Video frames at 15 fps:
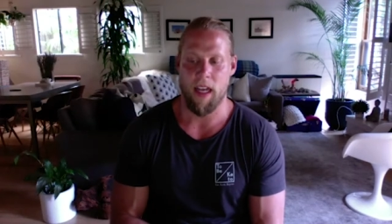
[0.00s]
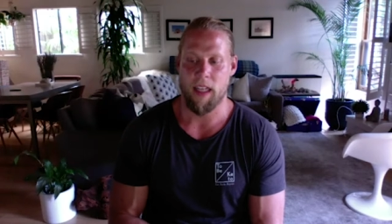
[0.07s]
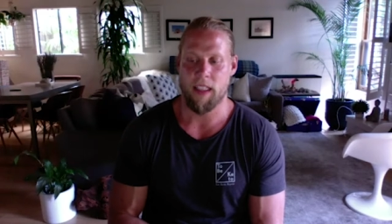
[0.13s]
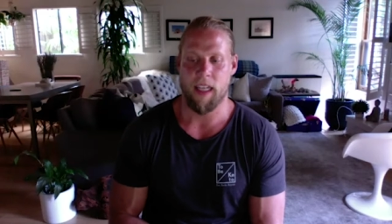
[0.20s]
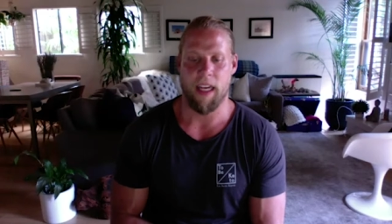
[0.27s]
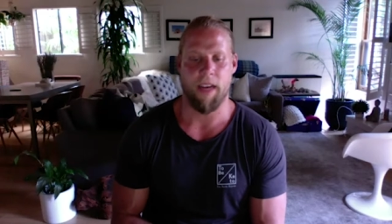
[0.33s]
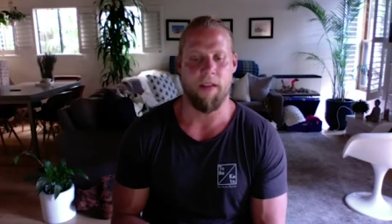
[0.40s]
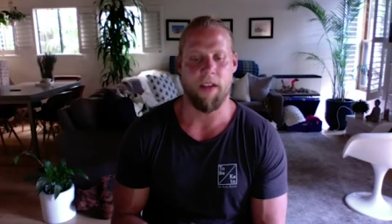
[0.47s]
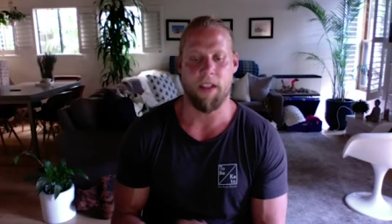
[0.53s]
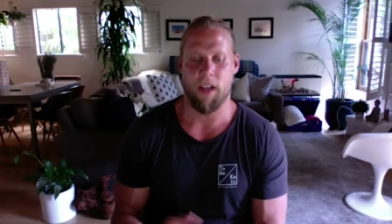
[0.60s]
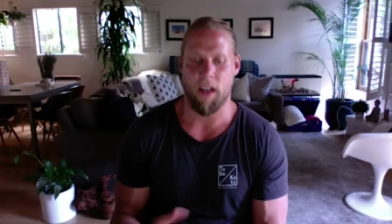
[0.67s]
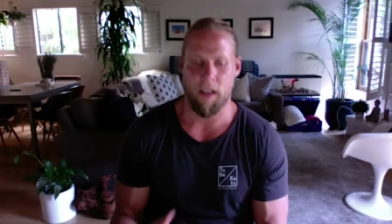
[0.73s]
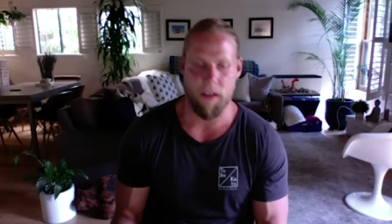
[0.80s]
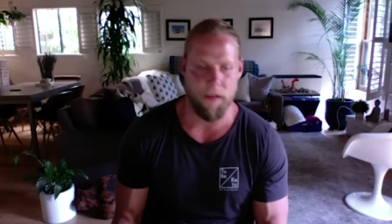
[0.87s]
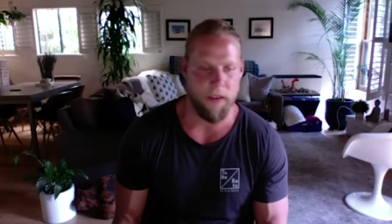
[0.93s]
it's like if you
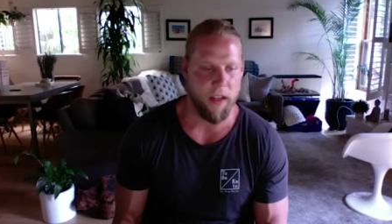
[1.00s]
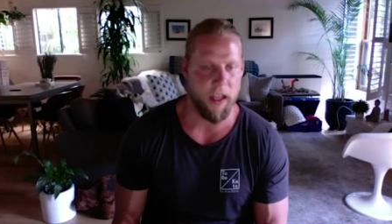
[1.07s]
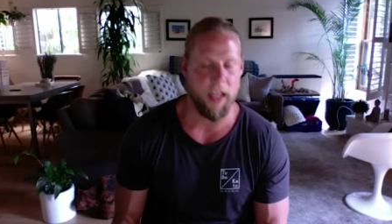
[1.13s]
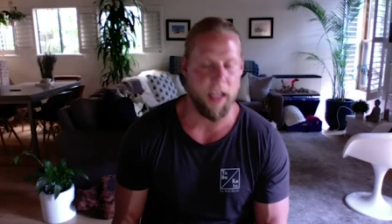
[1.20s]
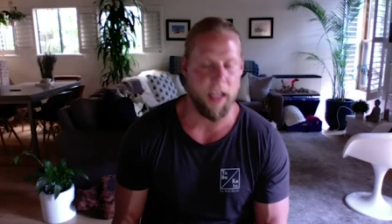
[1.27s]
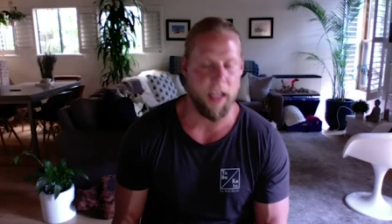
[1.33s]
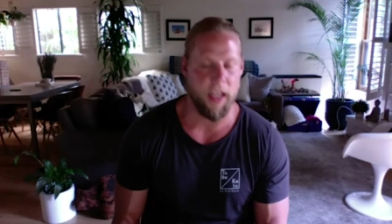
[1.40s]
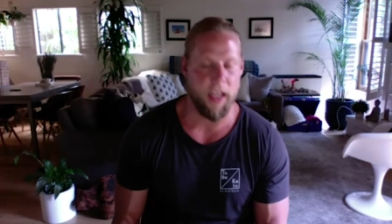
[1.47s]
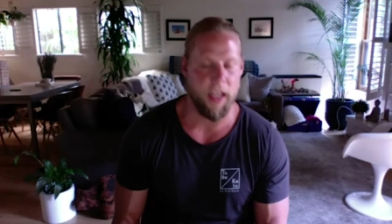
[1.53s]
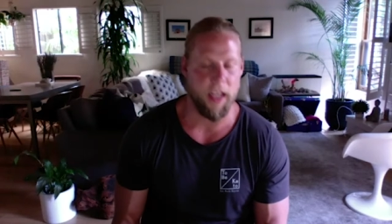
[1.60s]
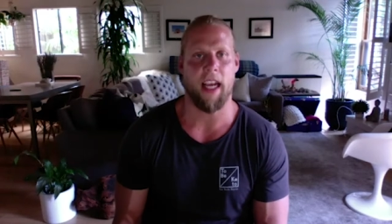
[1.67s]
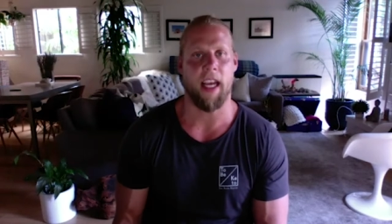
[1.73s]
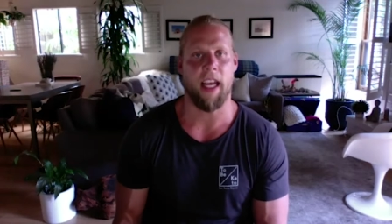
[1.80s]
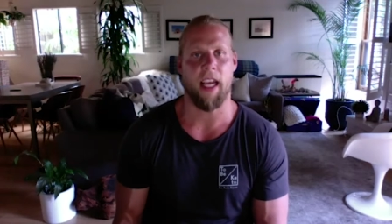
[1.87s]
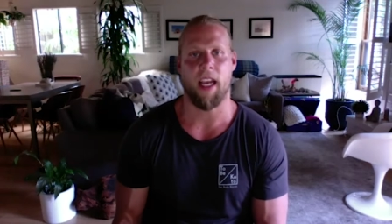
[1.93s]
start to feel like you're
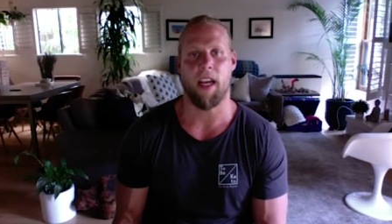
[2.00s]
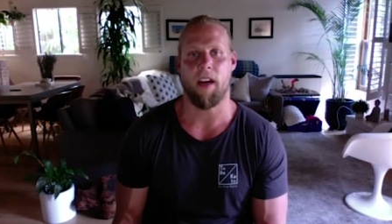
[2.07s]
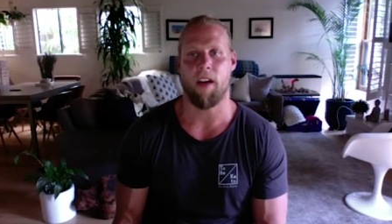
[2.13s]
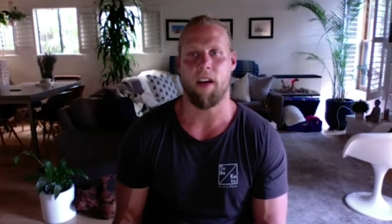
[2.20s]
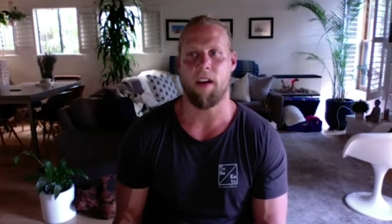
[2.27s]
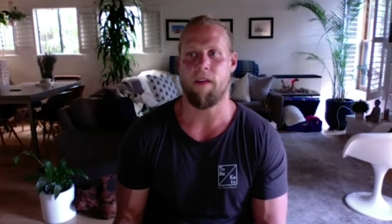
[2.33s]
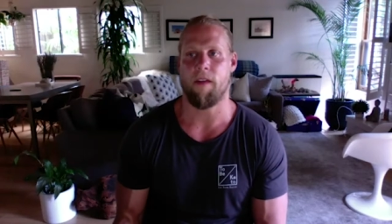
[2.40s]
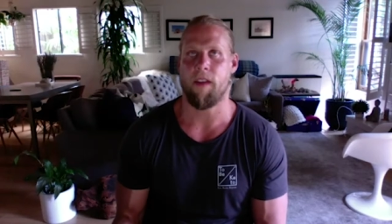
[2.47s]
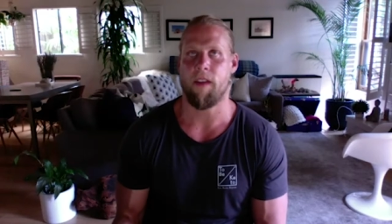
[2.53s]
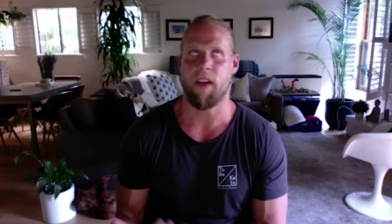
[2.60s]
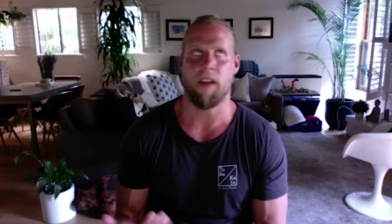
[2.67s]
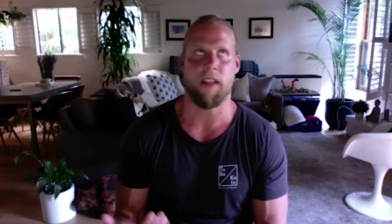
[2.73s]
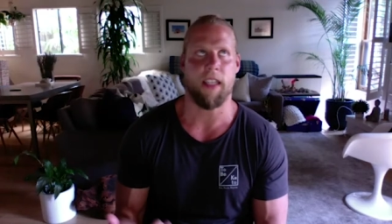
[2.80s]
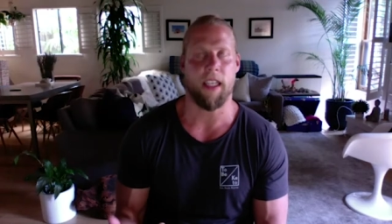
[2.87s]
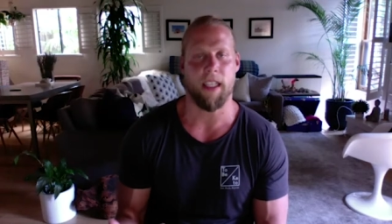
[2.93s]
dragging or you
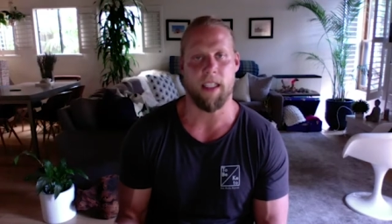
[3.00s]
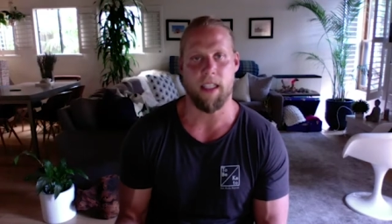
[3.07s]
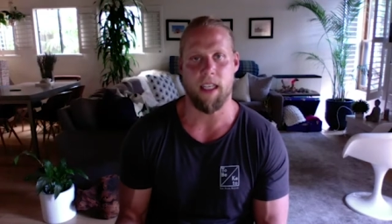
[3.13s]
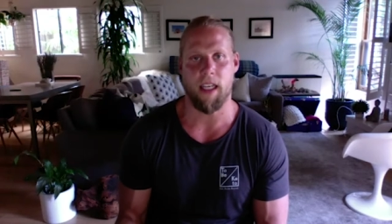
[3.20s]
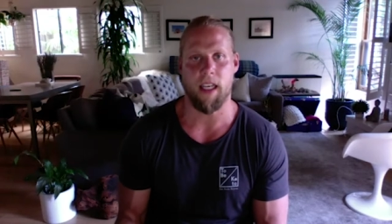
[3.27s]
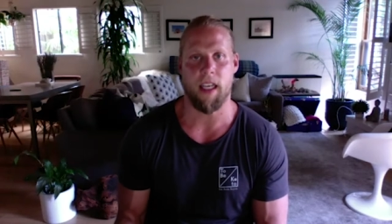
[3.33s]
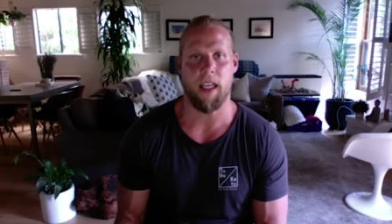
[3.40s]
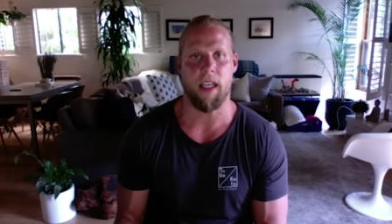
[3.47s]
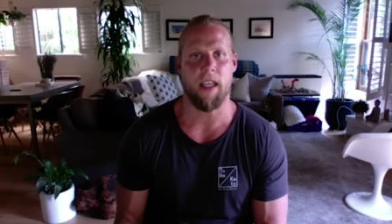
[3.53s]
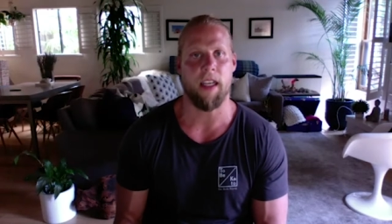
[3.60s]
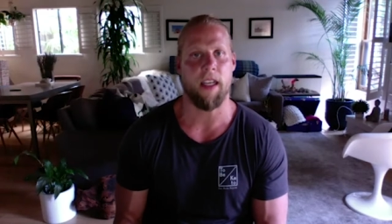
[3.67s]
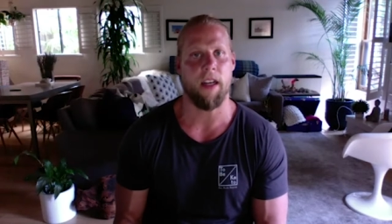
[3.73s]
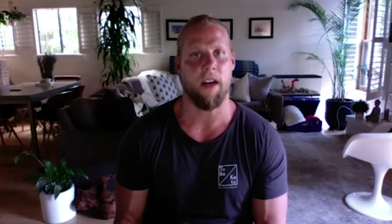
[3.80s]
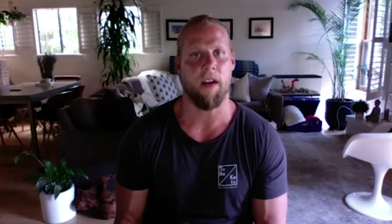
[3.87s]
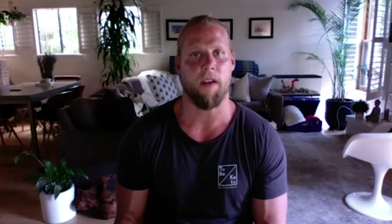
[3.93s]
feel dizzy,
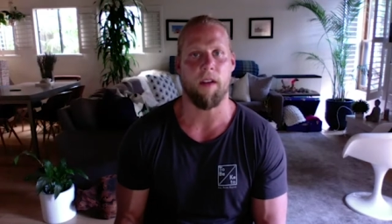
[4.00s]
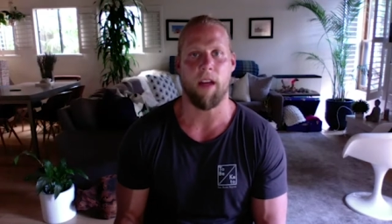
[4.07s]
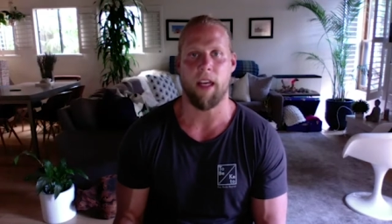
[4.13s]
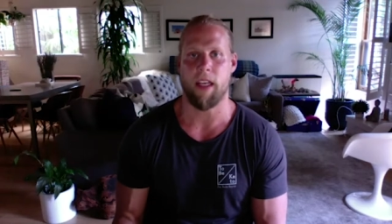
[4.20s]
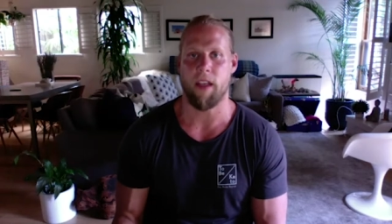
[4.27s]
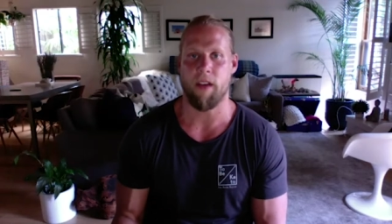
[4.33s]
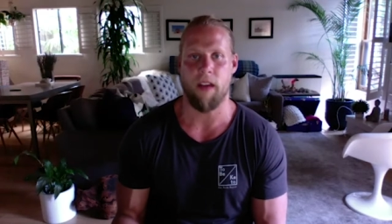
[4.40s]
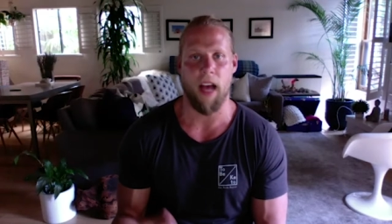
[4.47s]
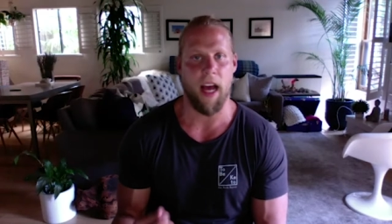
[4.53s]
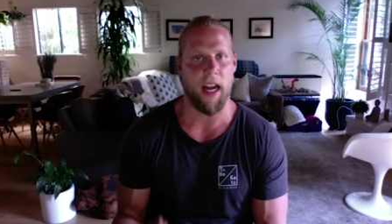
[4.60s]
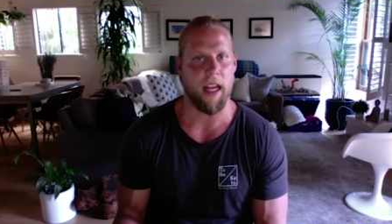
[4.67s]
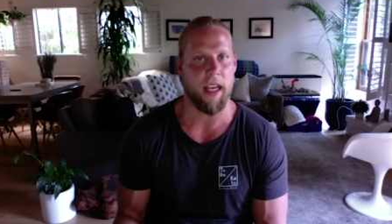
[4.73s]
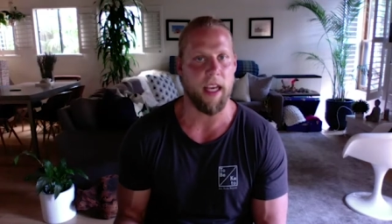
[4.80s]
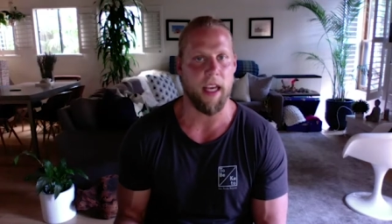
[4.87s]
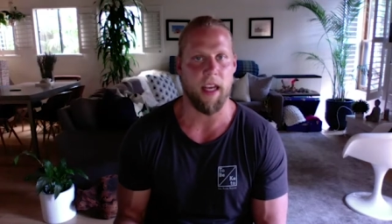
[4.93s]
you know, like you got
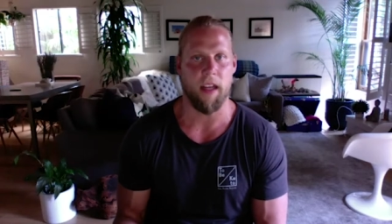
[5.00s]
to get